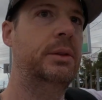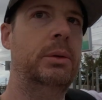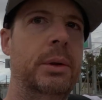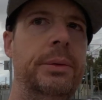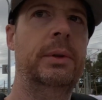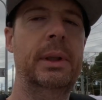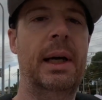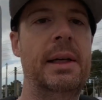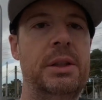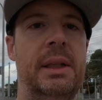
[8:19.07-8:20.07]
Truthfully,
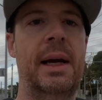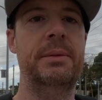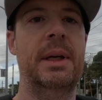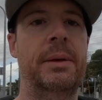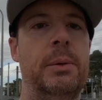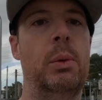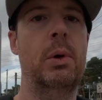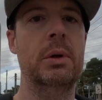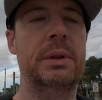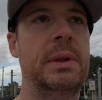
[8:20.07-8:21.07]
I actually haven't ever
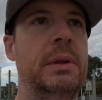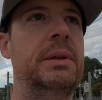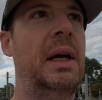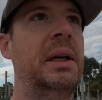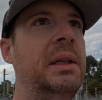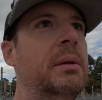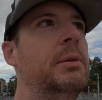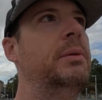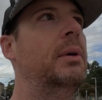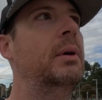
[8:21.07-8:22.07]
walked down here
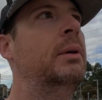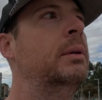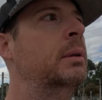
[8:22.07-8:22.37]
before.